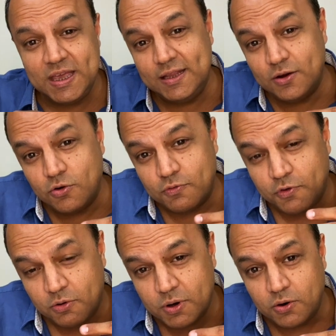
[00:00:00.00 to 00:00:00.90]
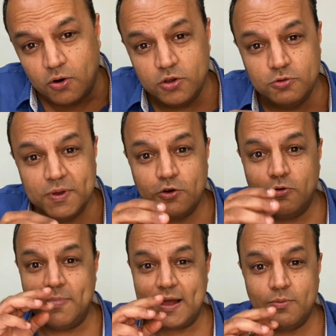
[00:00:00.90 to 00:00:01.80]
either go forward or you may go
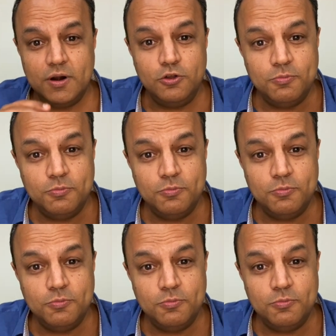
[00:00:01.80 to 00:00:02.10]
backward.